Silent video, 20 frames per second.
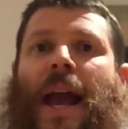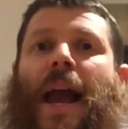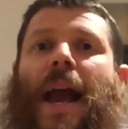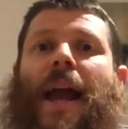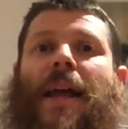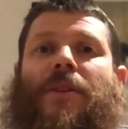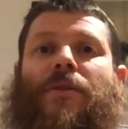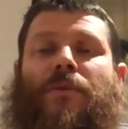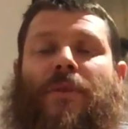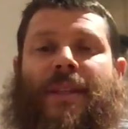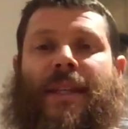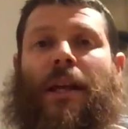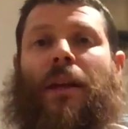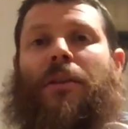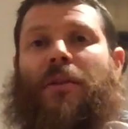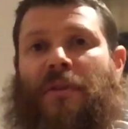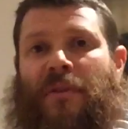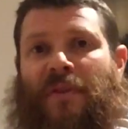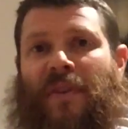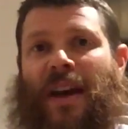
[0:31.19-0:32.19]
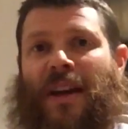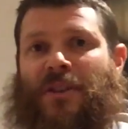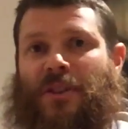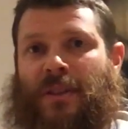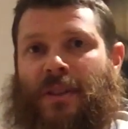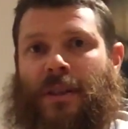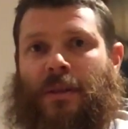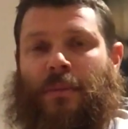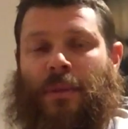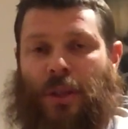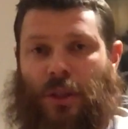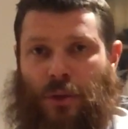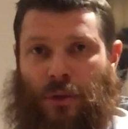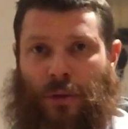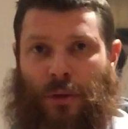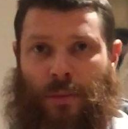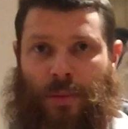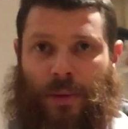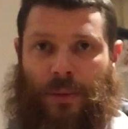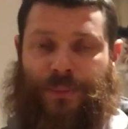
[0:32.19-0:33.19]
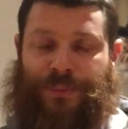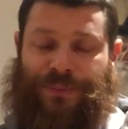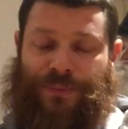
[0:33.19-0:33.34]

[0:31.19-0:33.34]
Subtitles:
as a result of fascism in Europe.